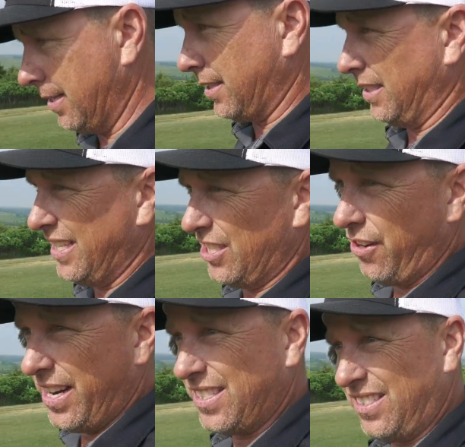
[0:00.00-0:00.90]
So these
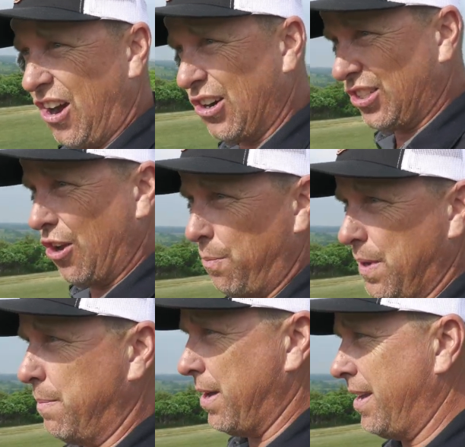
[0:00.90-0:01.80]
greens are
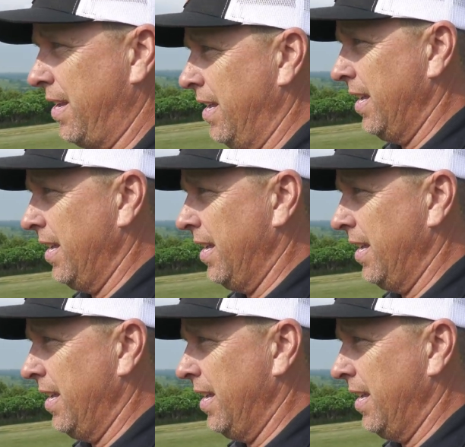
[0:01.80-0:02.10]
slopey, but